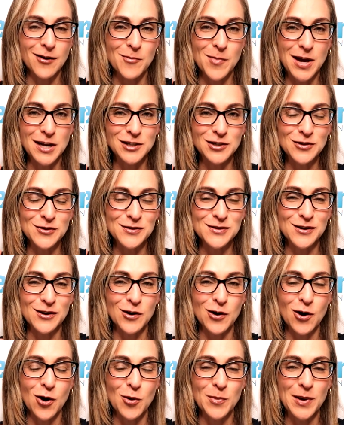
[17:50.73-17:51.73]

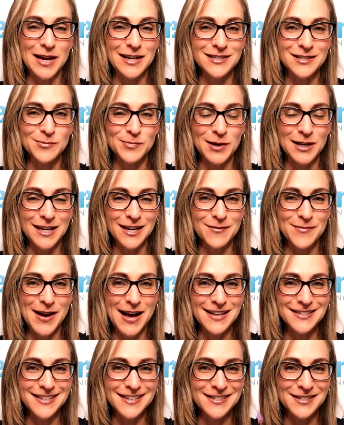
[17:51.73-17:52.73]
hemangiosarcoma and splenic
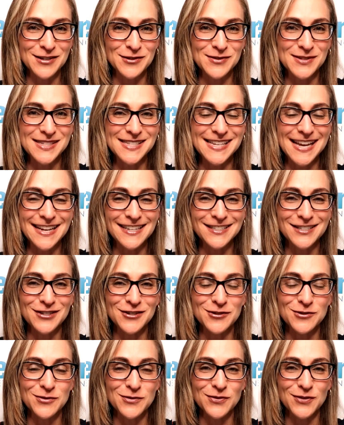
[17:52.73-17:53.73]
masses, so stay
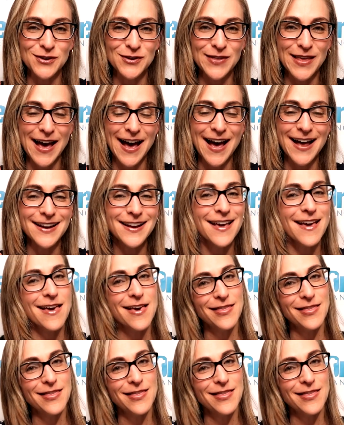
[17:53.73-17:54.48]
tuned for that.